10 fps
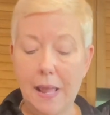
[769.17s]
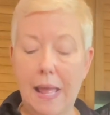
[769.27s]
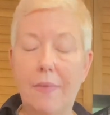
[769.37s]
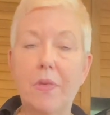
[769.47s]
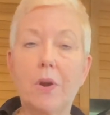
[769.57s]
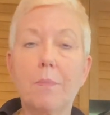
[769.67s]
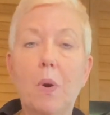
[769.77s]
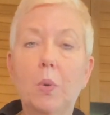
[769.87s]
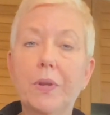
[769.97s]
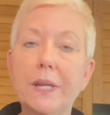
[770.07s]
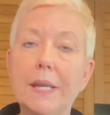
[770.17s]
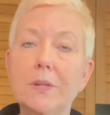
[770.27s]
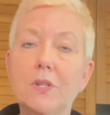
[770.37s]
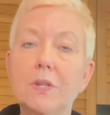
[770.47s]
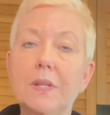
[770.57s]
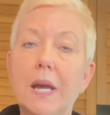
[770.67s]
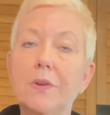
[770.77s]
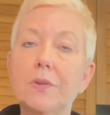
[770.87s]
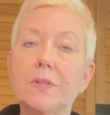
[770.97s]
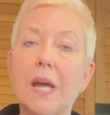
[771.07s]
and that are molded into the
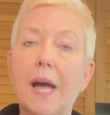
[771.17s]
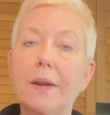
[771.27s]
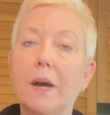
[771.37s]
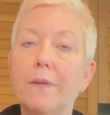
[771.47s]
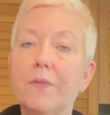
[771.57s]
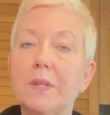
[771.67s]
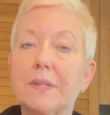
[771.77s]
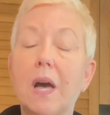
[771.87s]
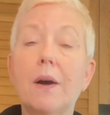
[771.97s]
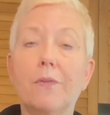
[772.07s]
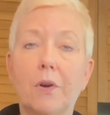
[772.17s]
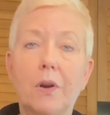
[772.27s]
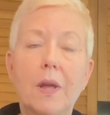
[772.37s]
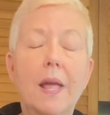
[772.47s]
underside of this cover.